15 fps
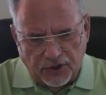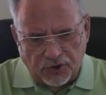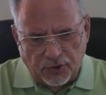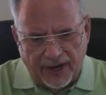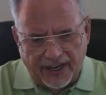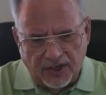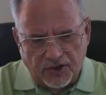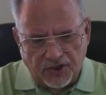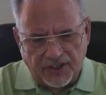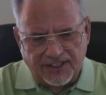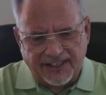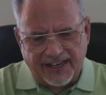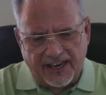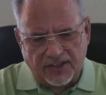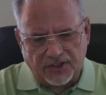
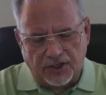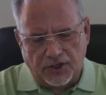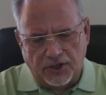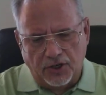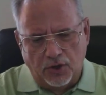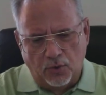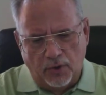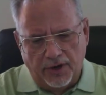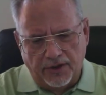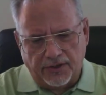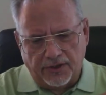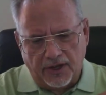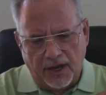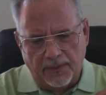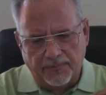strategies has to do with
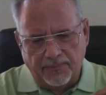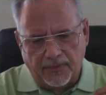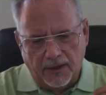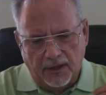the